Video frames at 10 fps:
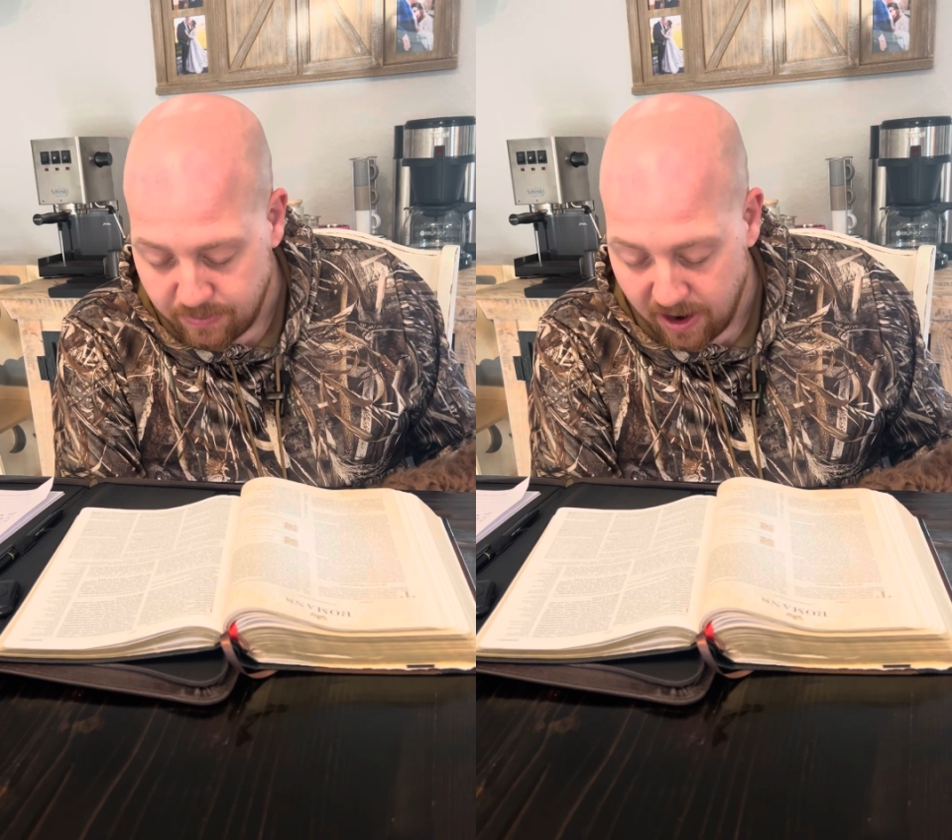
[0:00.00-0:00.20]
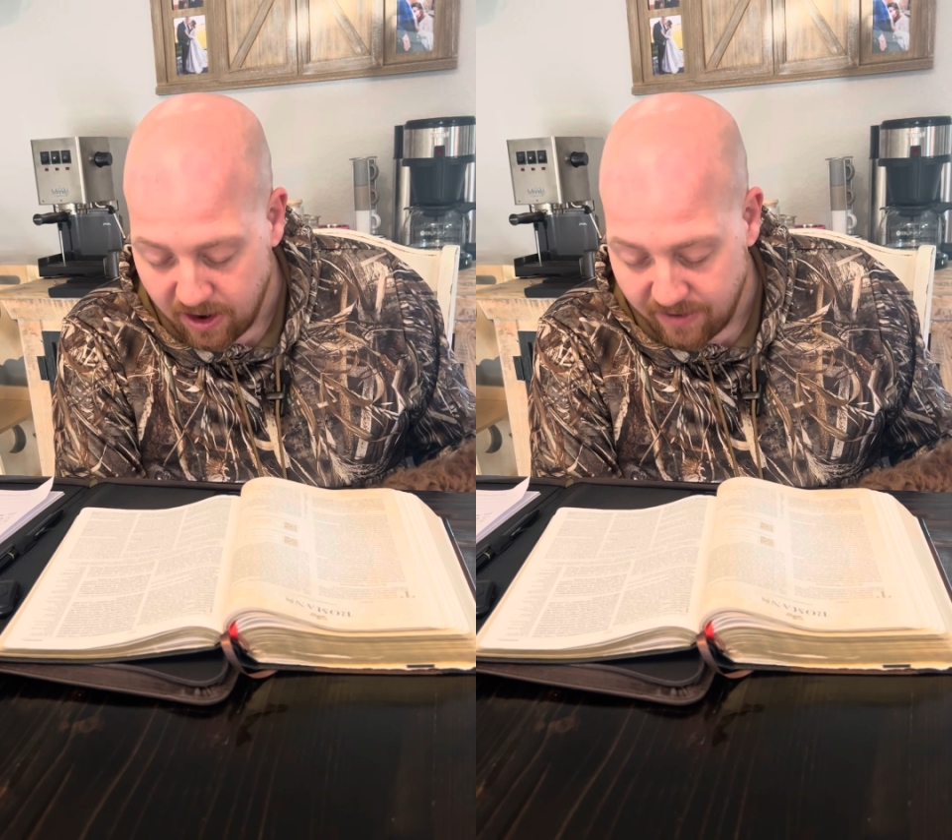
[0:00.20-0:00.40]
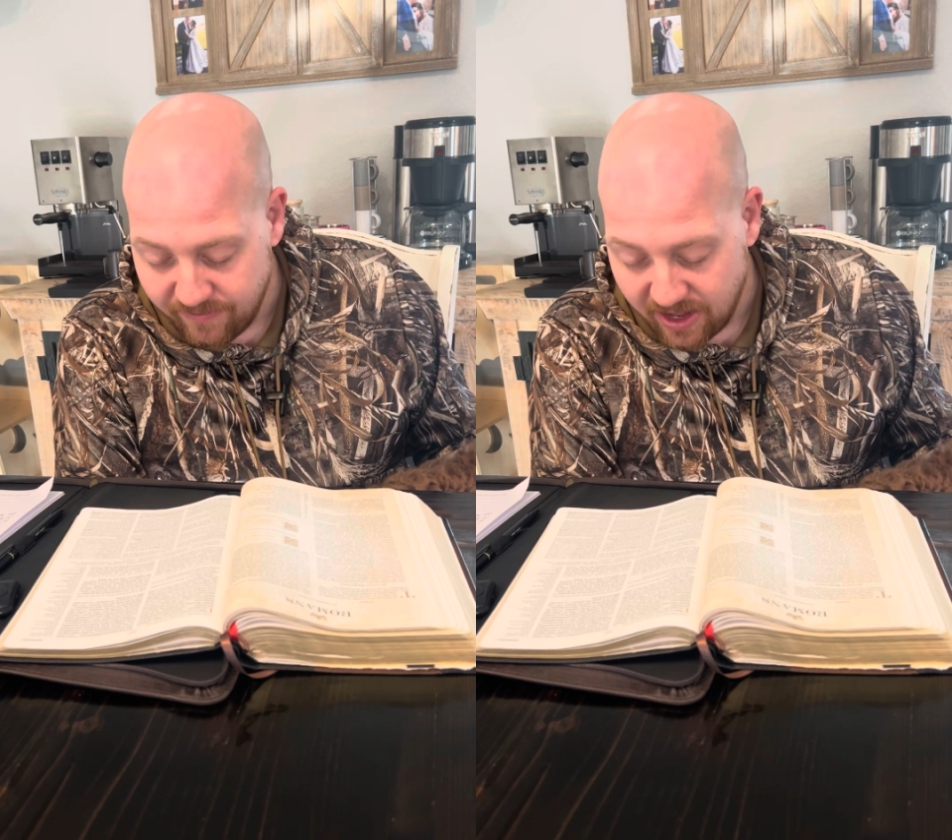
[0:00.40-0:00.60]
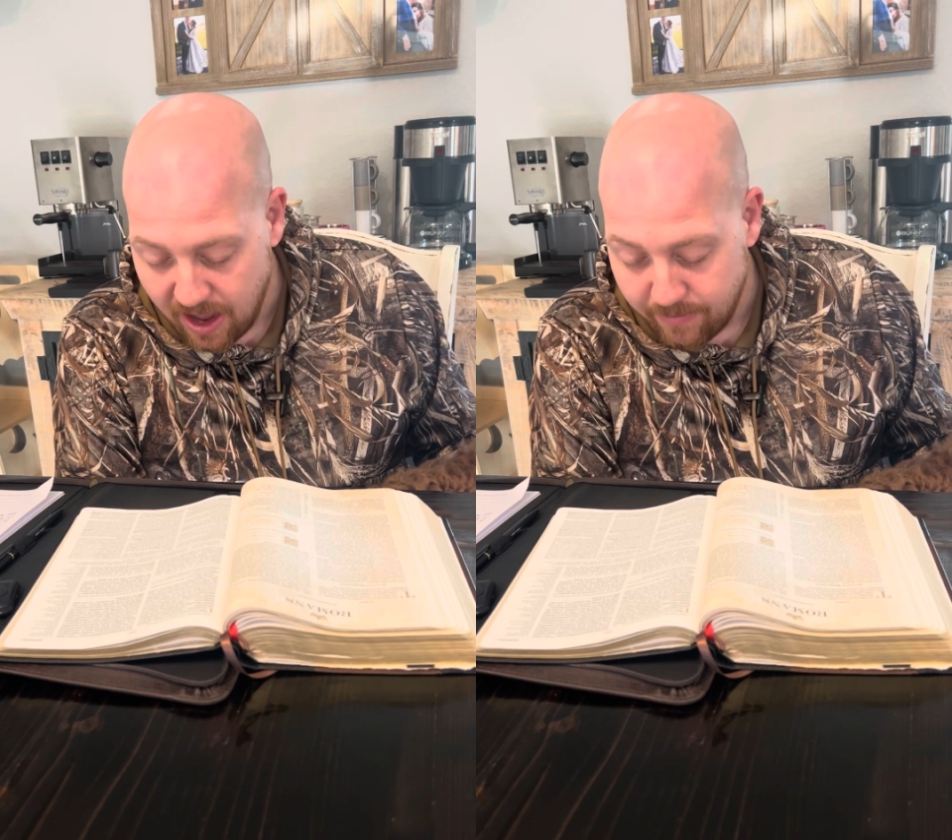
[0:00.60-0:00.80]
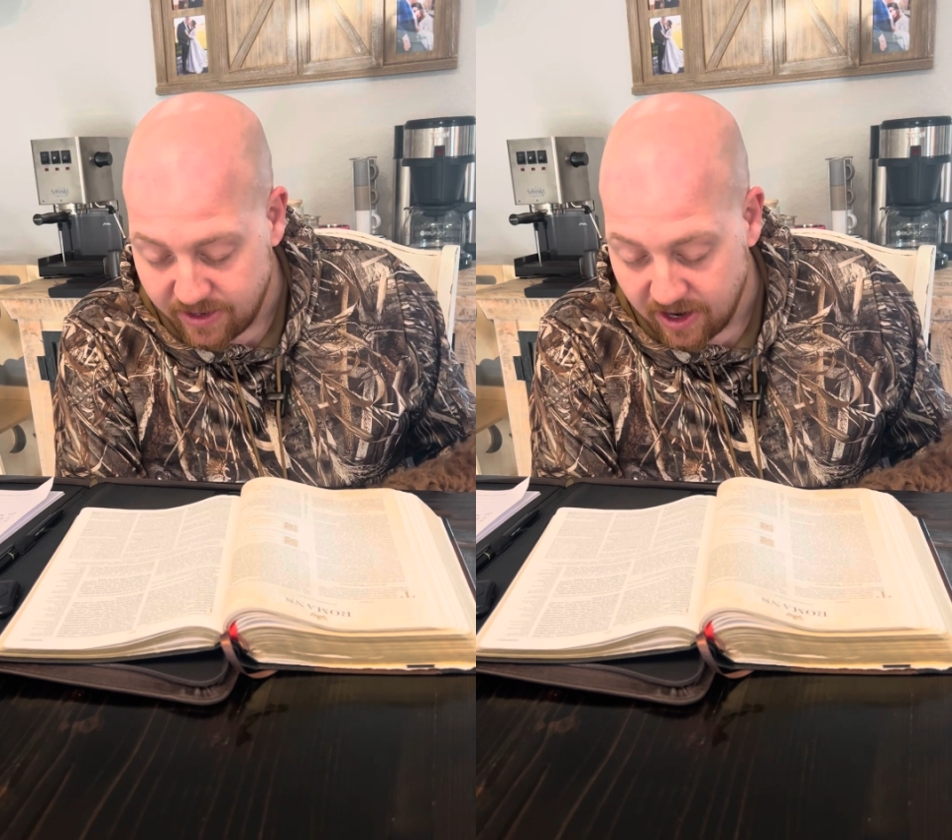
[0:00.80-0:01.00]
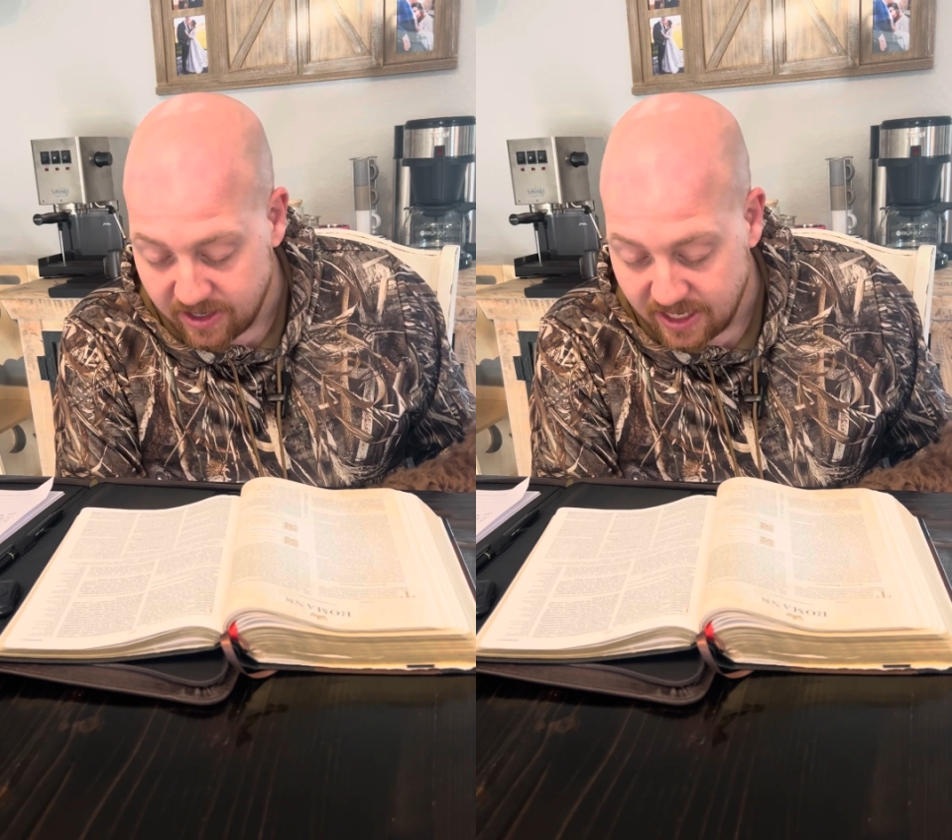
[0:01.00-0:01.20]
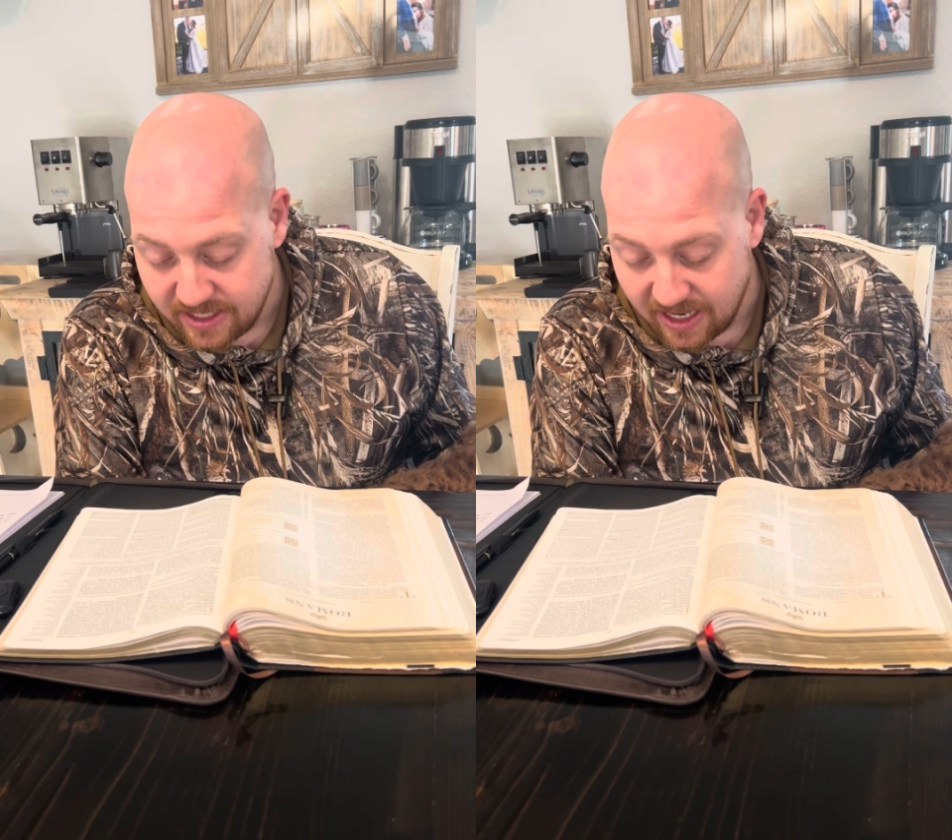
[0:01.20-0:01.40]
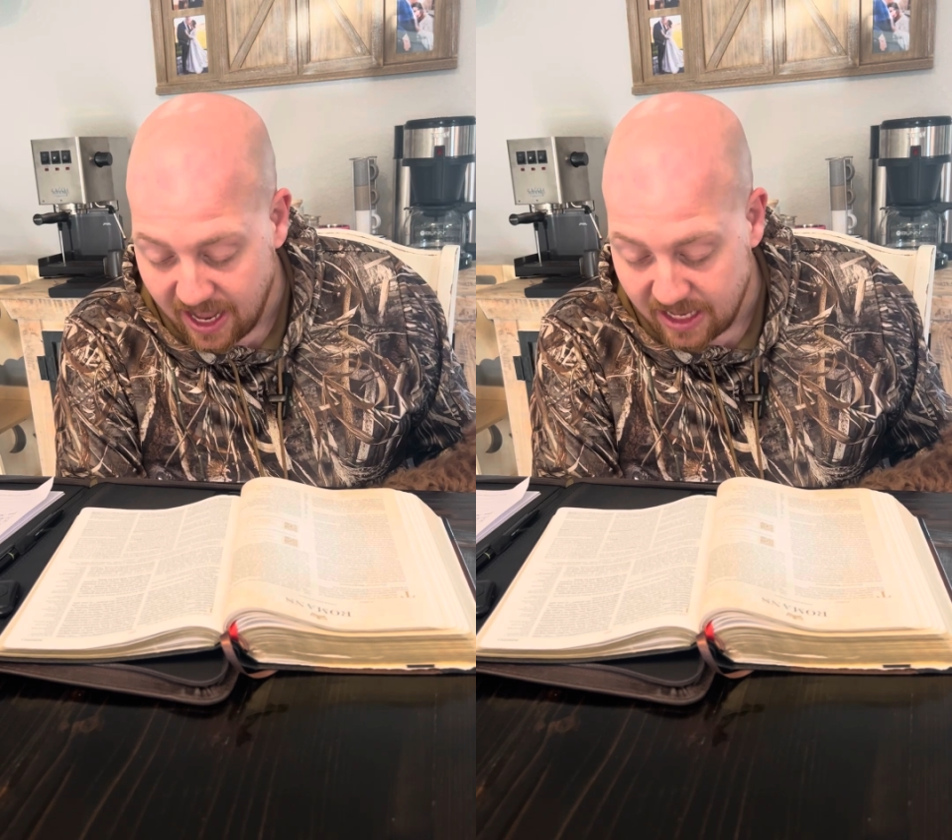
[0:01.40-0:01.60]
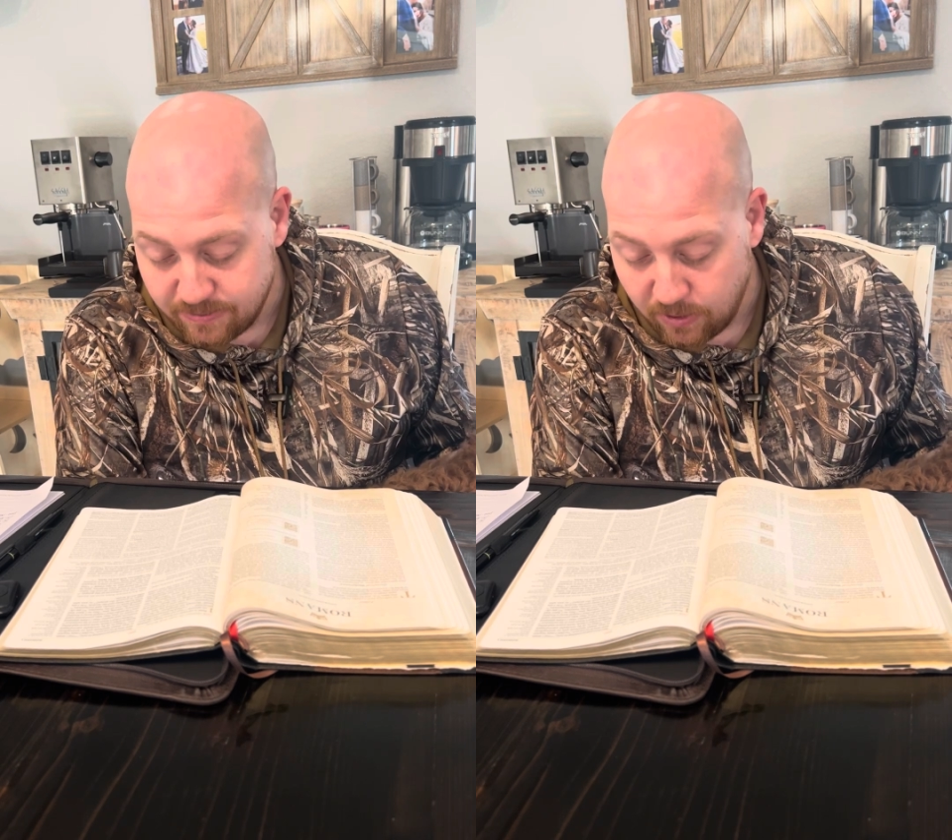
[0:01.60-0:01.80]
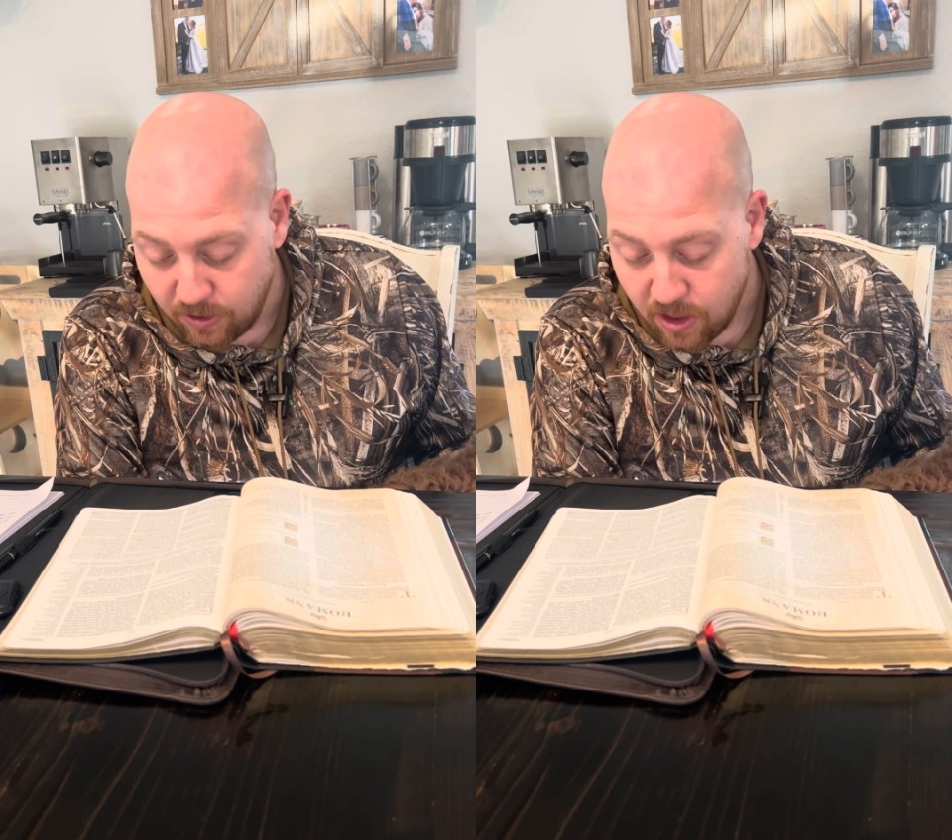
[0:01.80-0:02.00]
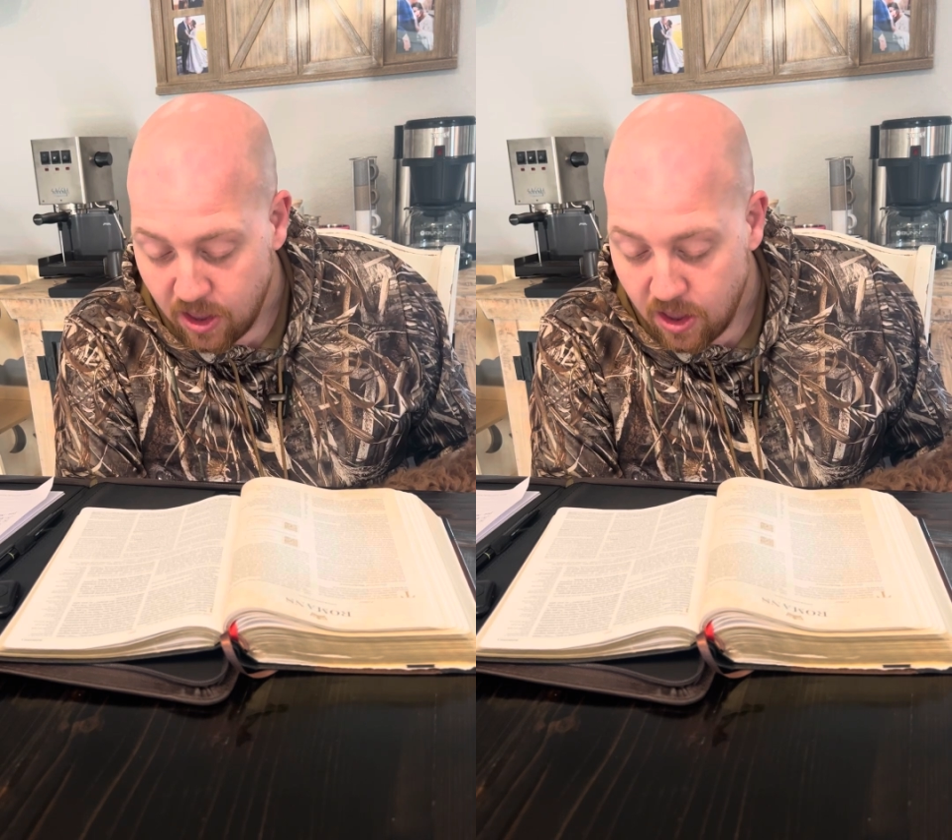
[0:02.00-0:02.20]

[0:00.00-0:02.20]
paragraph in the commentary says the gospel